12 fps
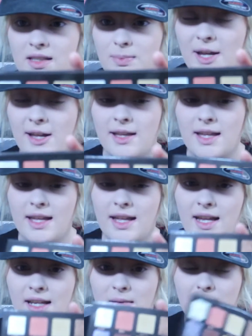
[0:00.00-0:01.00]
this
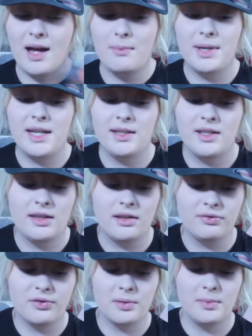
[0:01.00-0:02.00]
palette, and in my opinion,
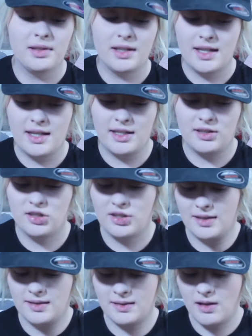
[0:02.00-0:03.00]
the formula is
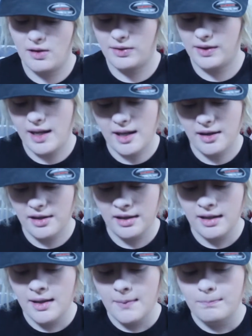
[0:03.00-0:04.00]
just not there.
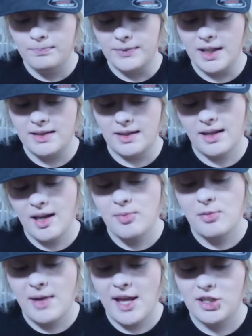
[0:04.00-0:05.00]
There's a
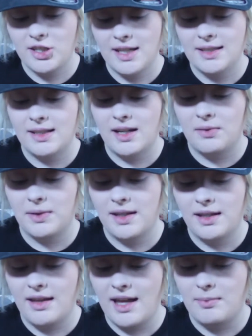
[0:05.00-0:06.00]
couple matte shades that I
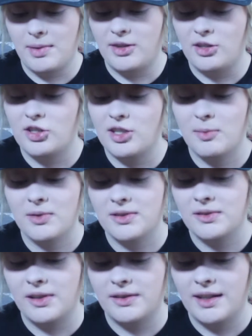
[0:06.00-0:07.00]
really like, but the shimmers
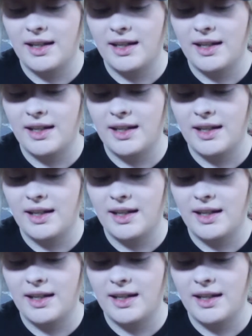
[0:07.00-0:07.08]
are not